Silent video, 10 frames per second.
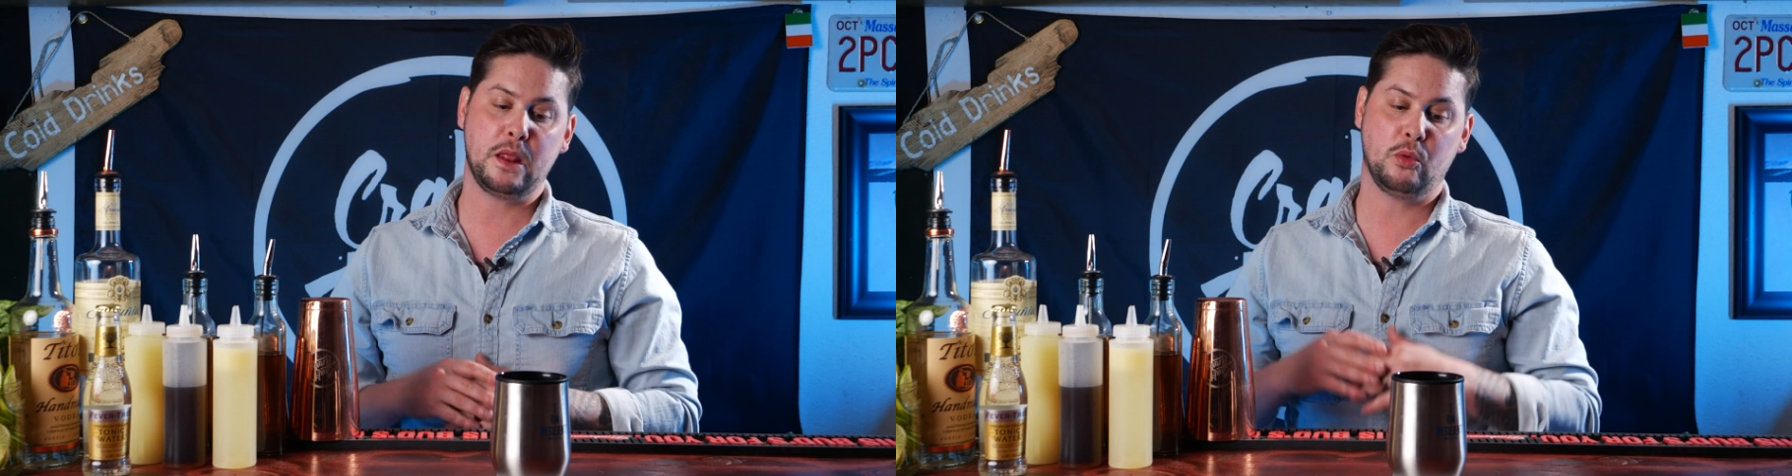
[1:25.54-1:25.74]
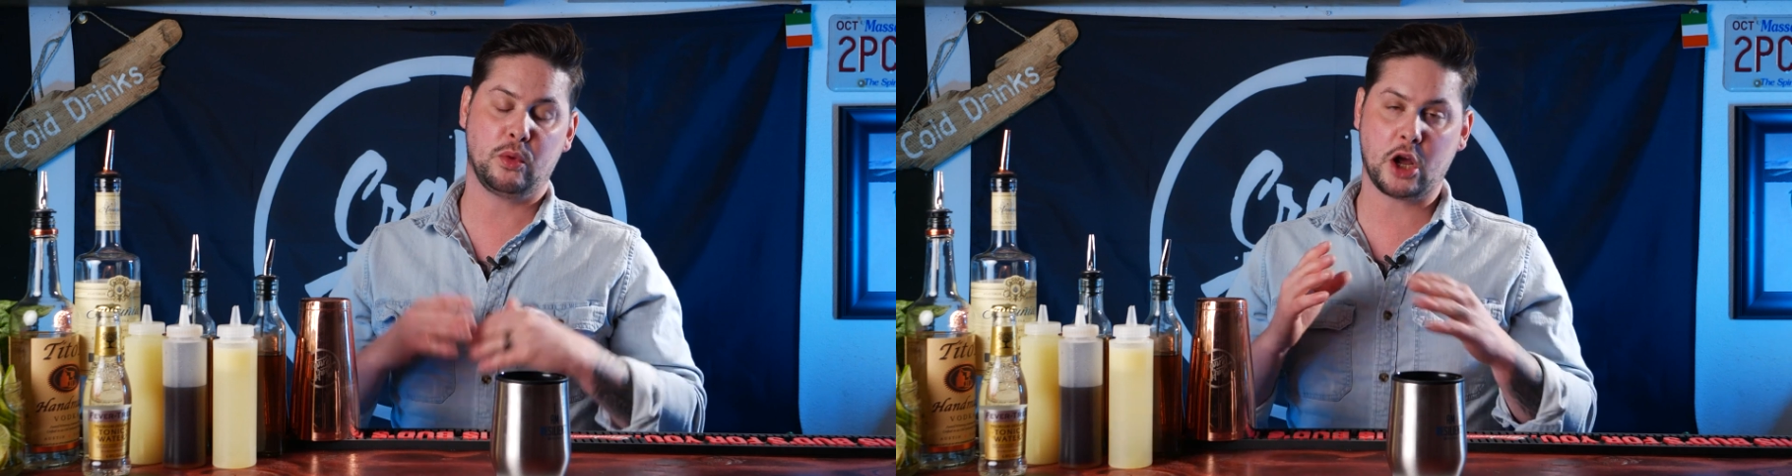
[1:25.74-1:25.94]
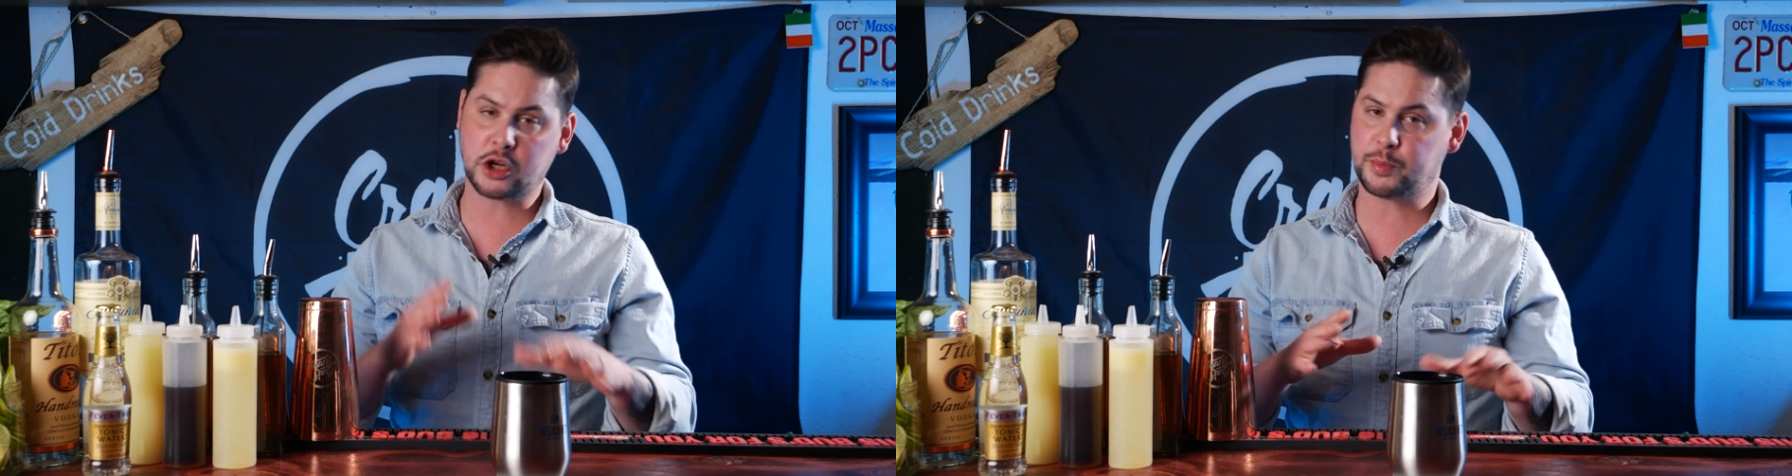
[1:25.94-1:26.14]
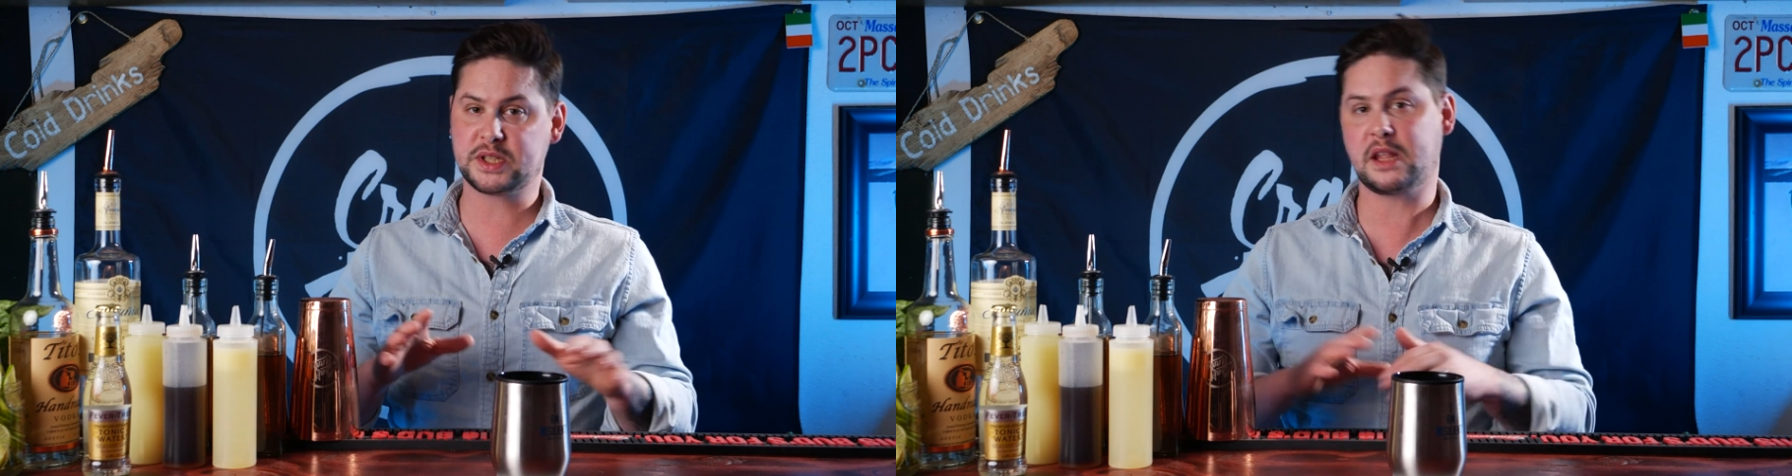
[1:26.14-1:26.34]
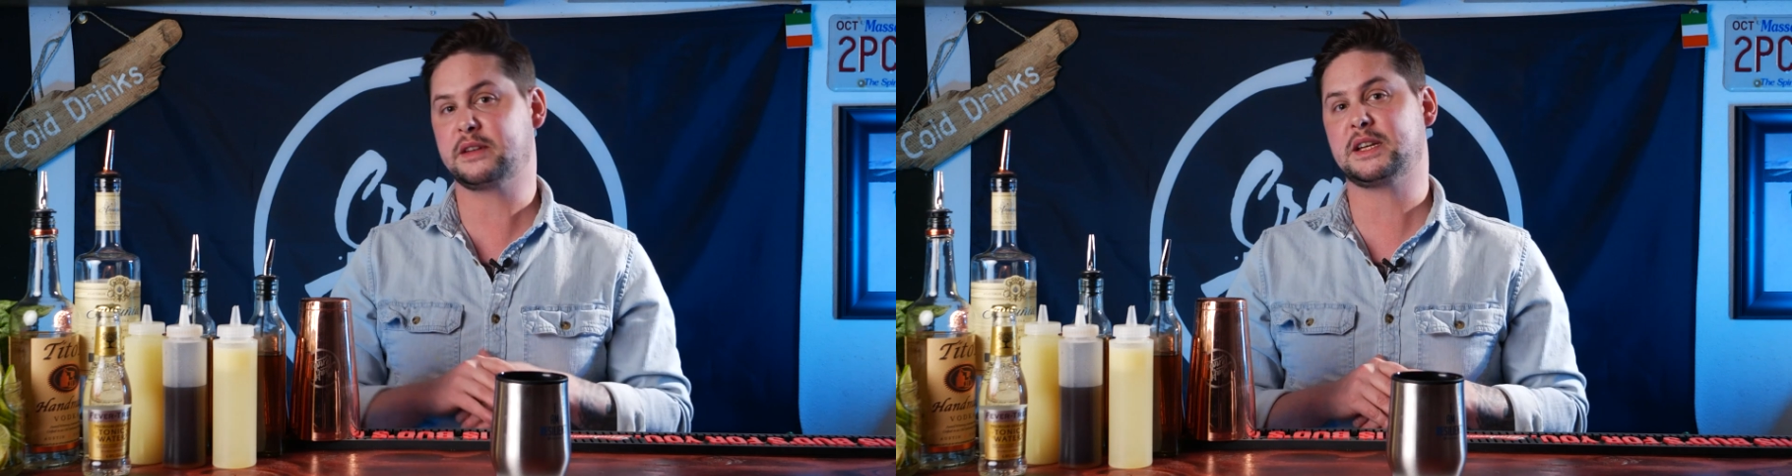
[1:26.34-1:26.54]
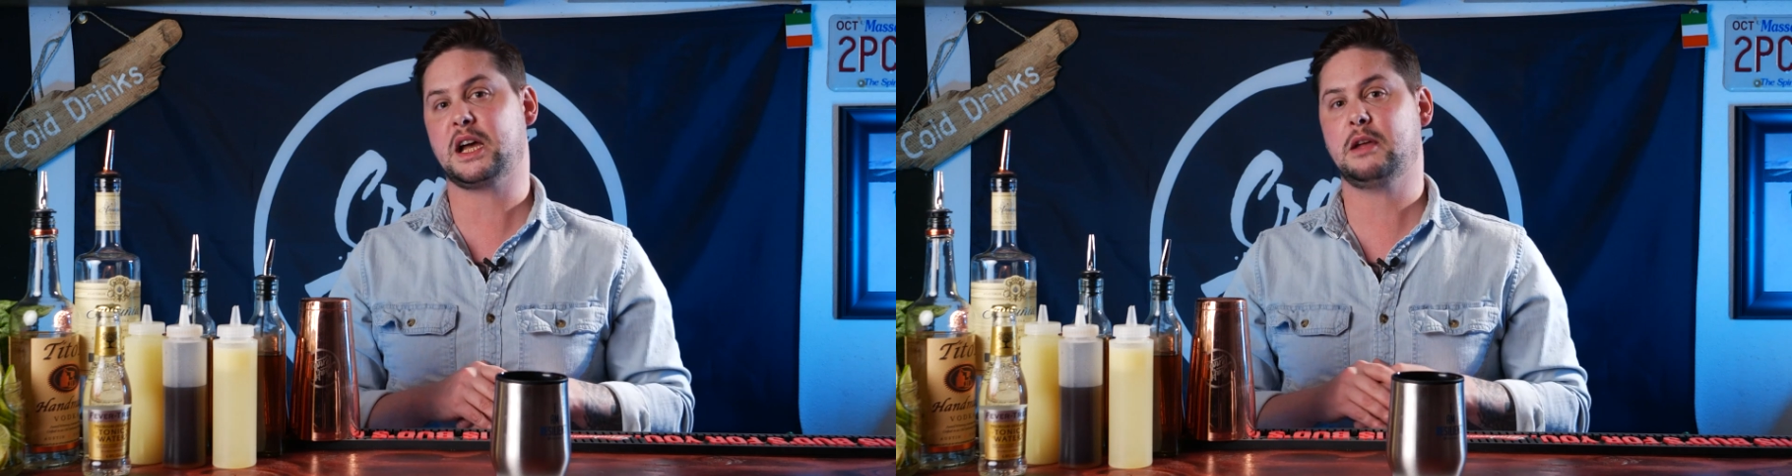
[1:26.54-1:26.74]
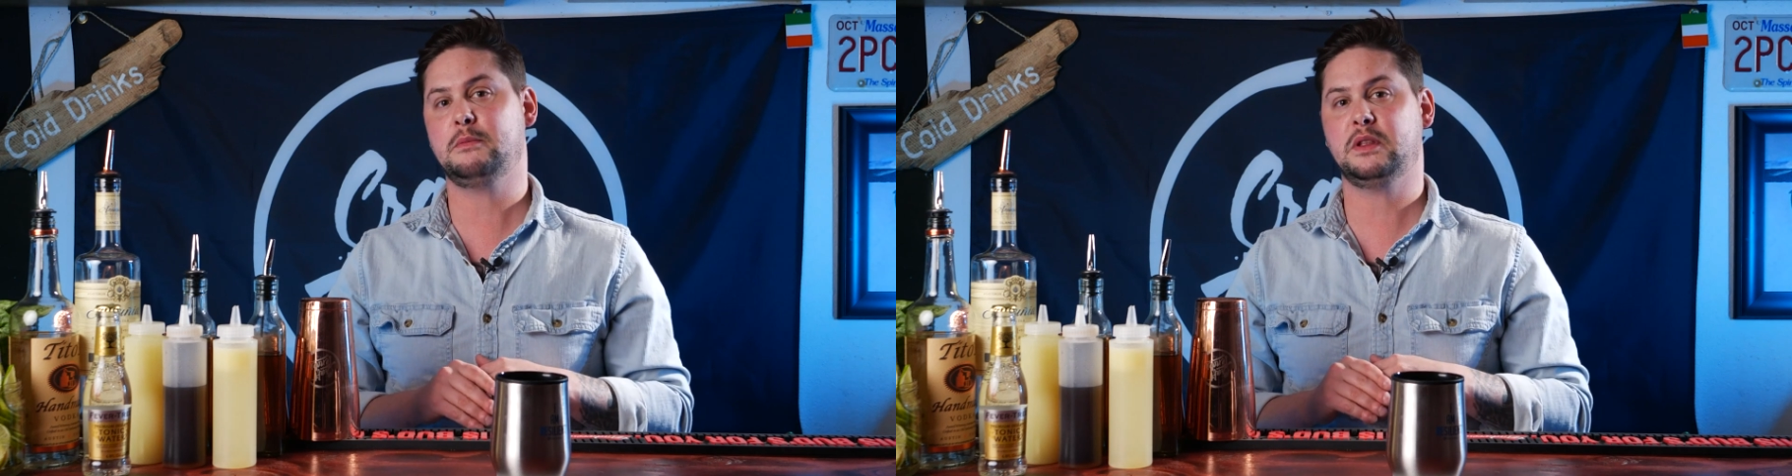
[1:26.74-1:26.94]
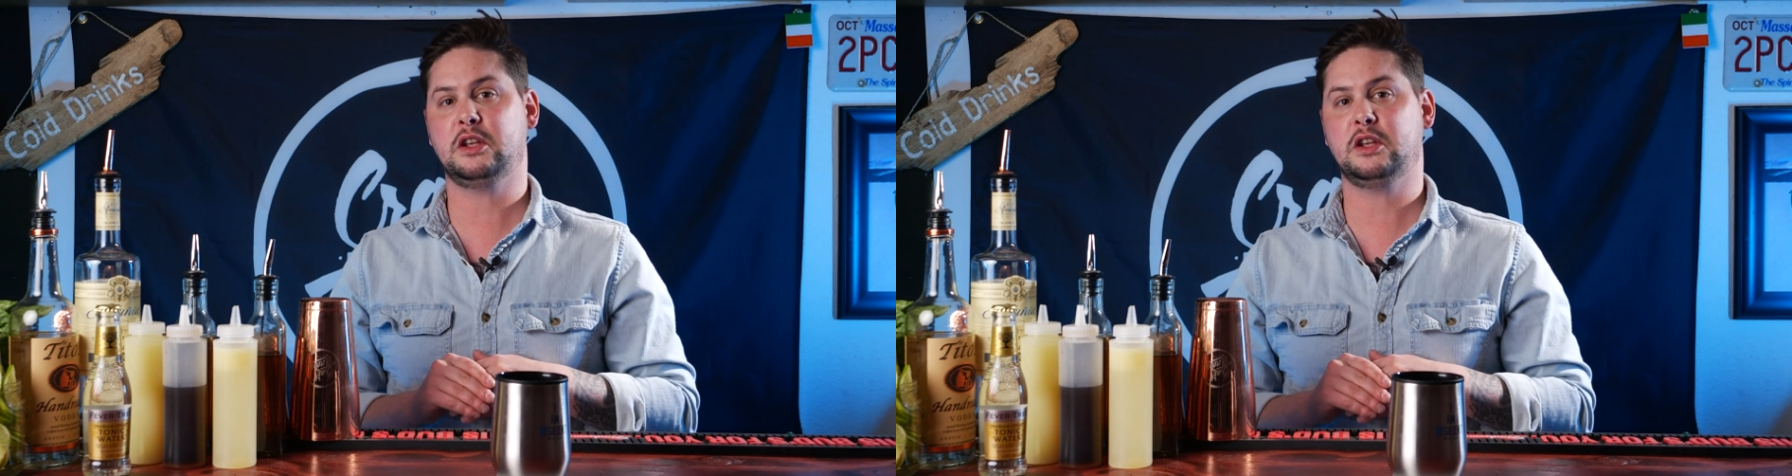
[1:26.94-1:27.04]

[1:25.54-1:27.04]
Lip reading: 100% of the time